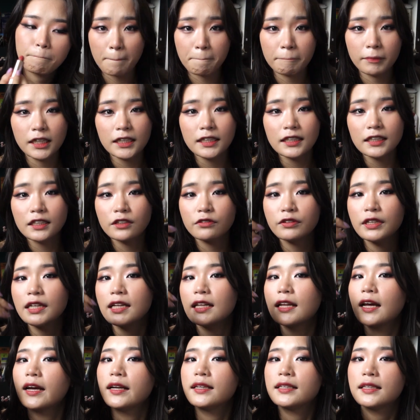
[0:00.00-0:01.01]
This is a really
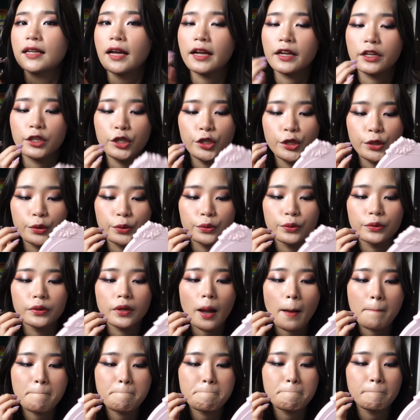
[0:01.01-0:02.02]
nice like nude
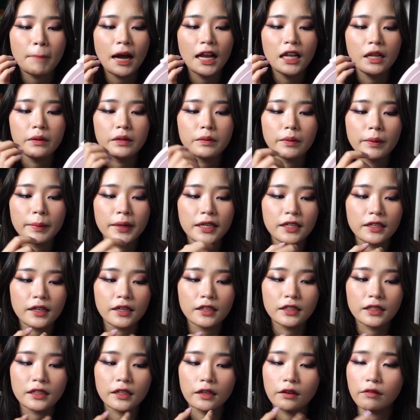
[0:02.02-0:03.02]
My Lips But
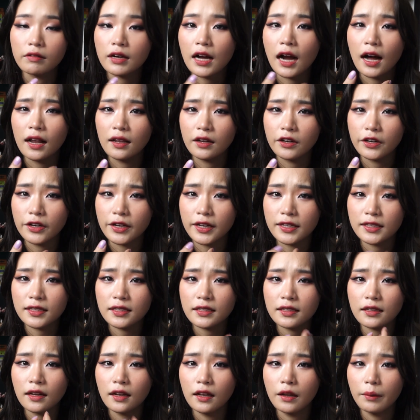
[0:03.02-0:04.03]
Better sort of color
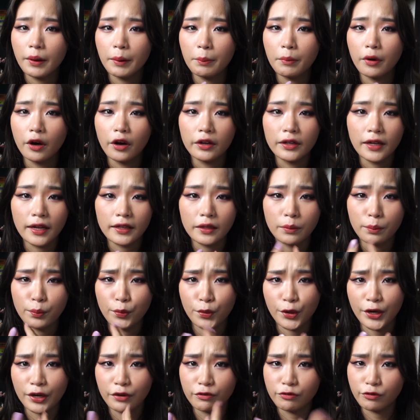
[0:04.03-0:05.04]
that's a little bit more on like the
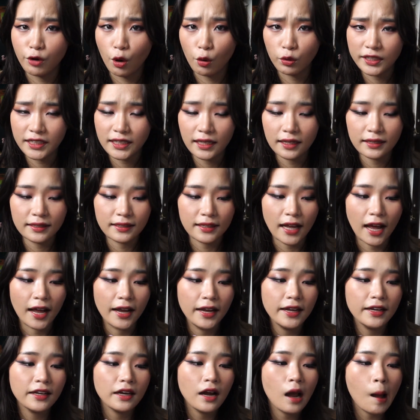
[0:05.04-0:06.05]
brick rose
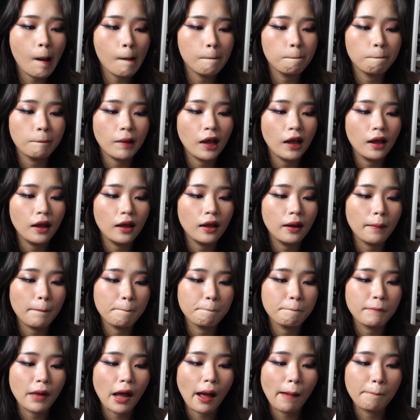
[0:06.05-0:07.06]
side.
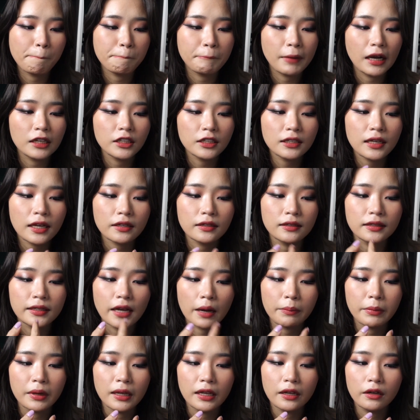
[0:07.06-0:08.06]
And I just like to
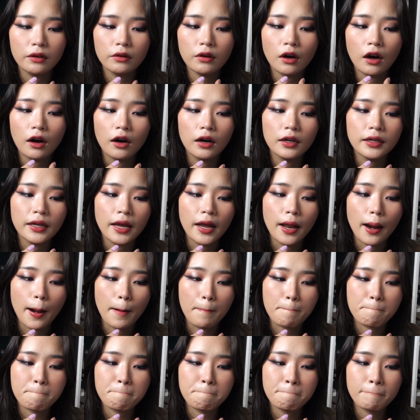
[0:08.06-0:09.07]
dab a little on
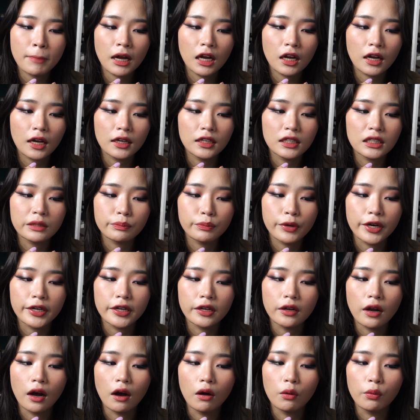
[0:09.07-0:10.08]
and kind of spread
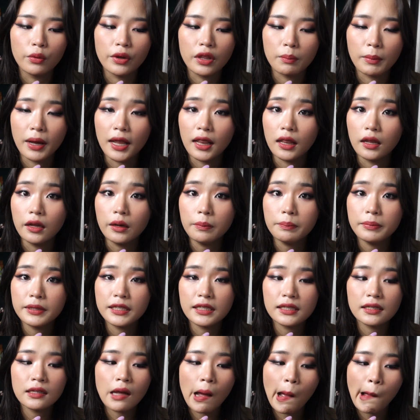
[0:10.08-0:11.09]
it out with my
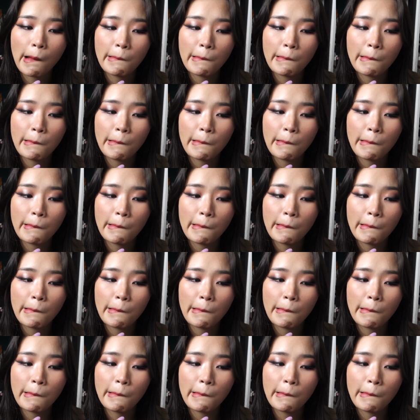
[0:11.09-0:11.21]
lips.